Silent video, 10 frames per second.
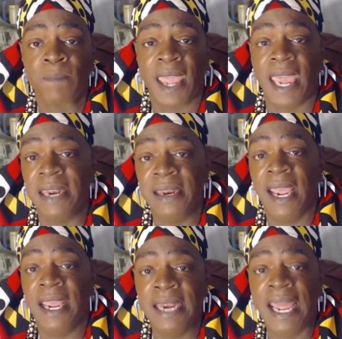And
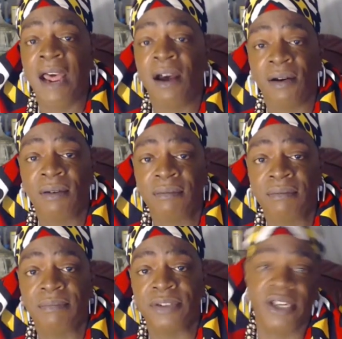now,
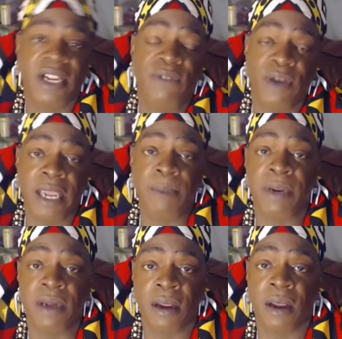particularly if you're
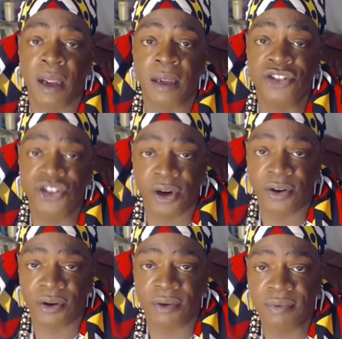keeping a
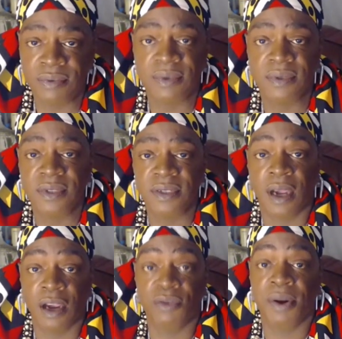journal,
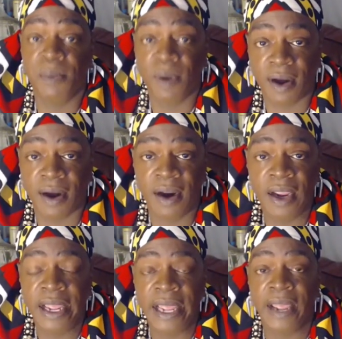a grimoire,
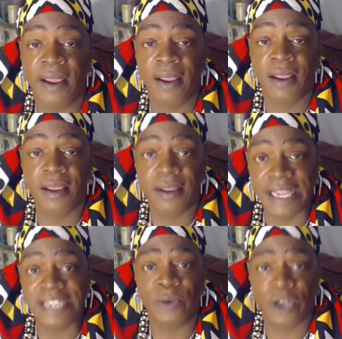
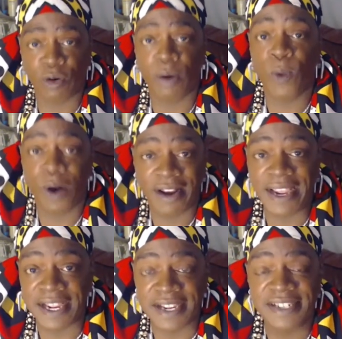that's what a
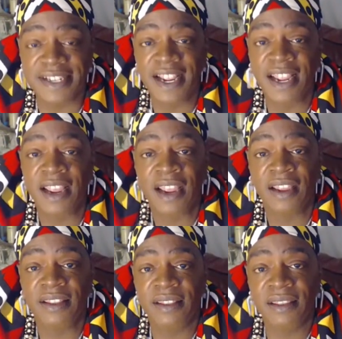grimoire is.
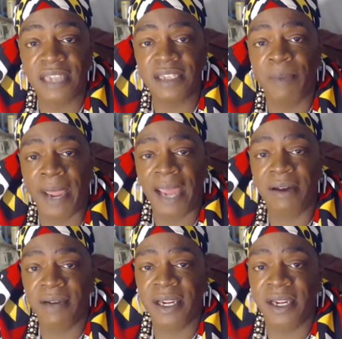There's a
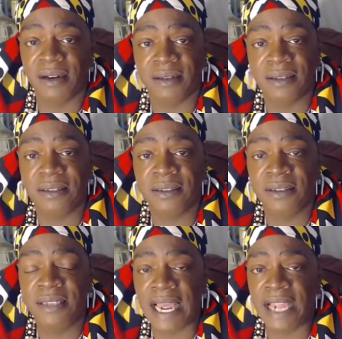pattern here
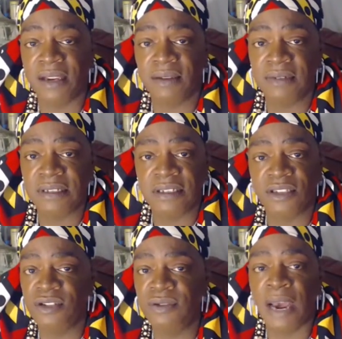that
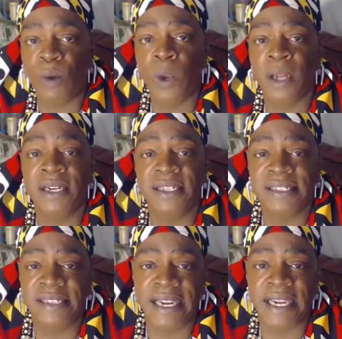you're not willing to
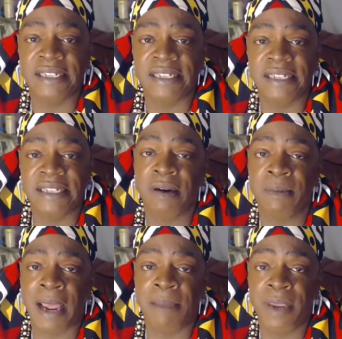see, and the
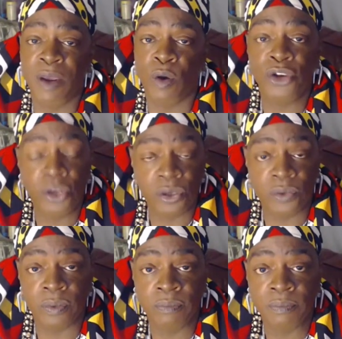spirit might be on
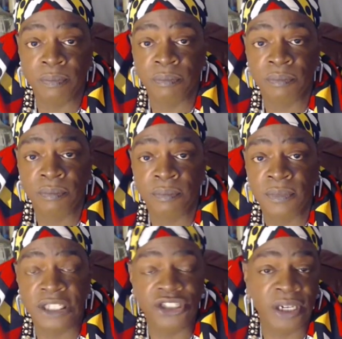you.
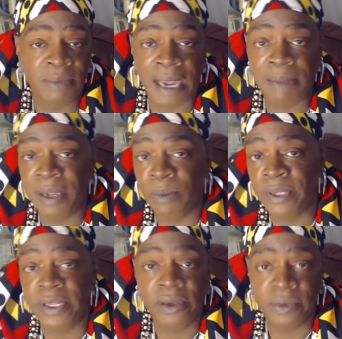The Jinn might be
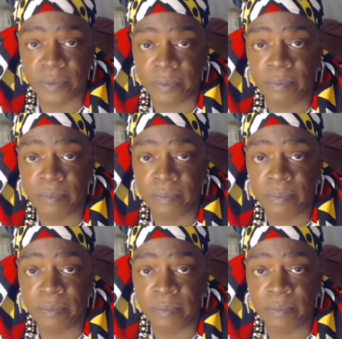with you.